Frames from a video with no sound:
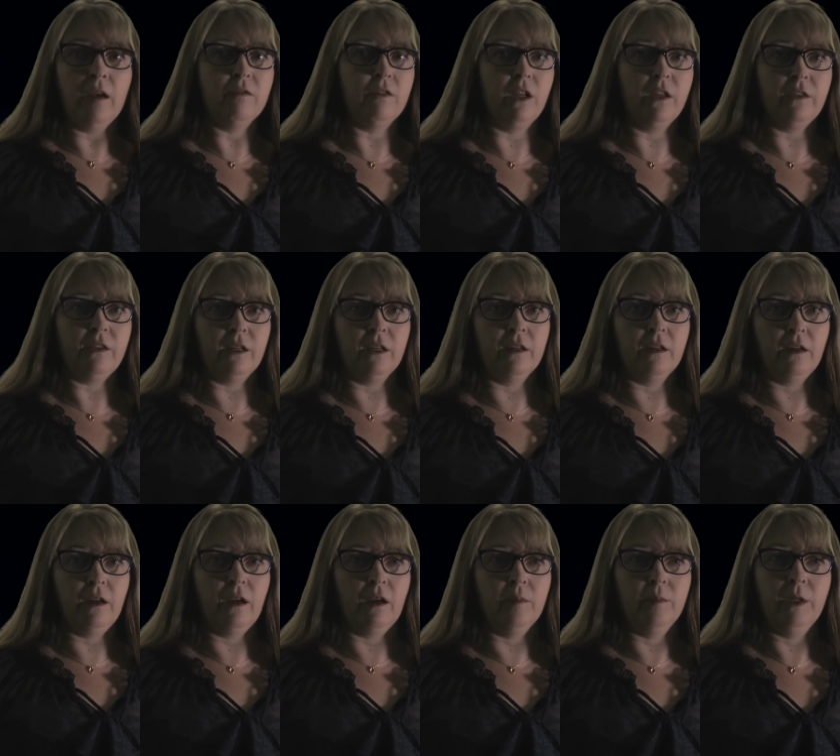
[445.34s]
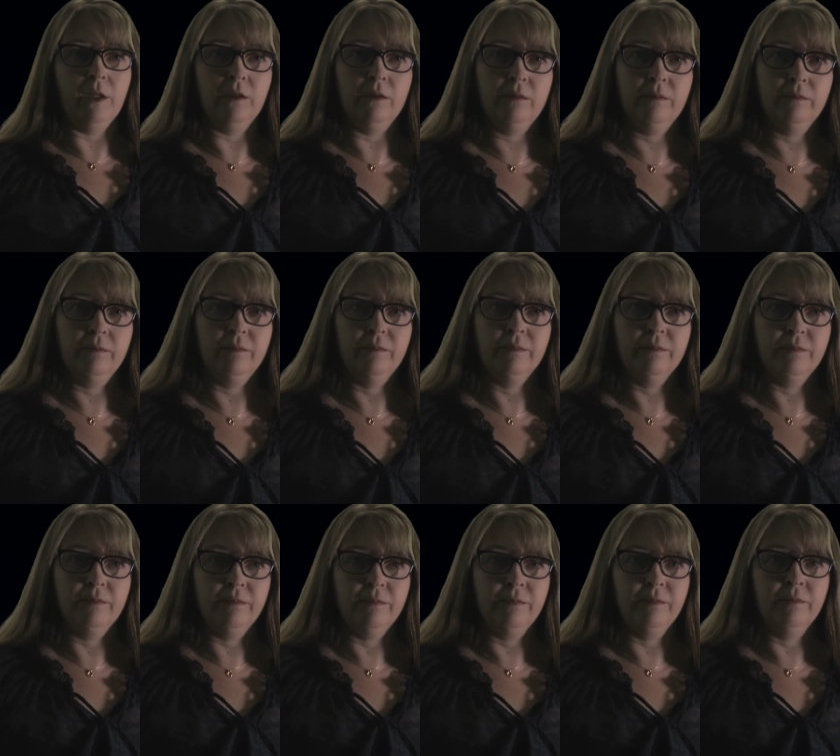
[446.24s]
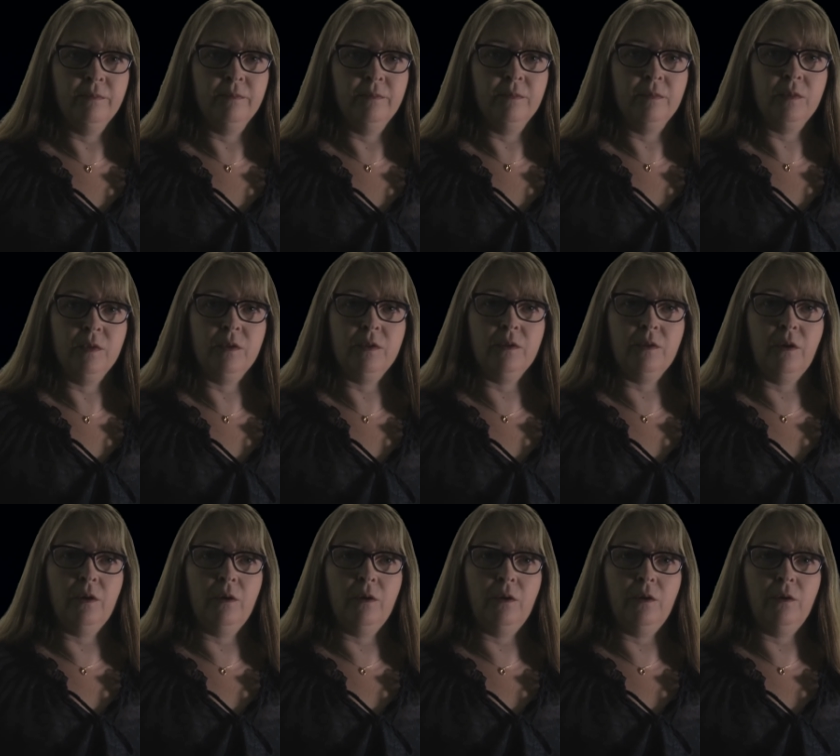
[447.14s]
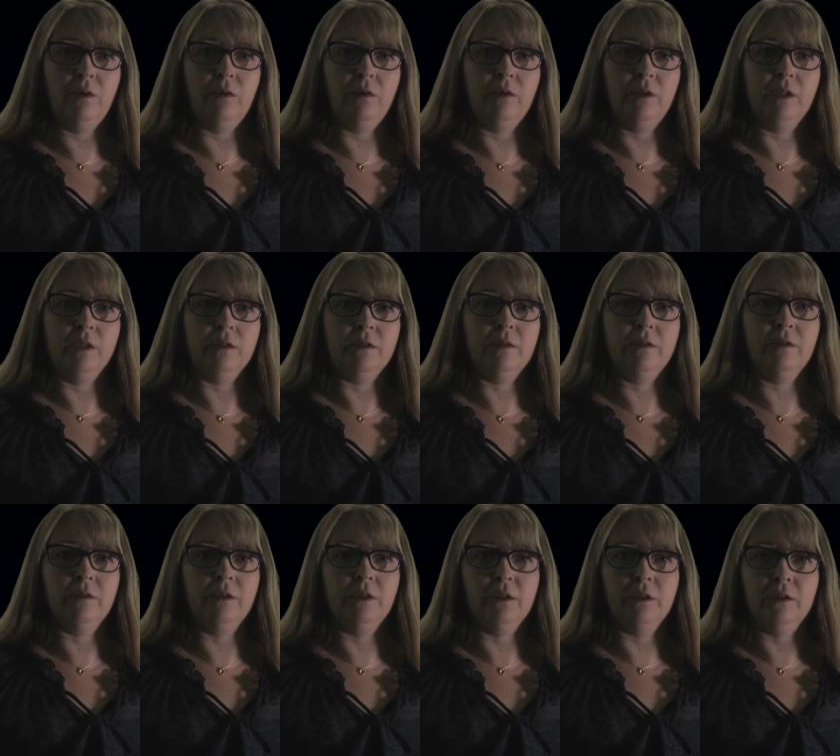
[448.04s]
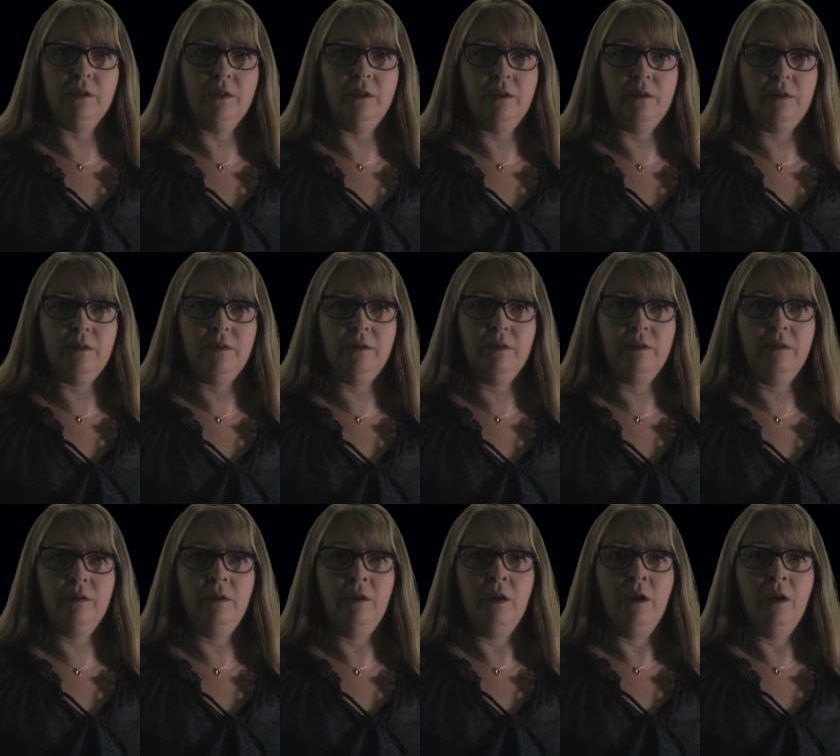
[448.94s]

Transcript: nothing in common. So let's look at this.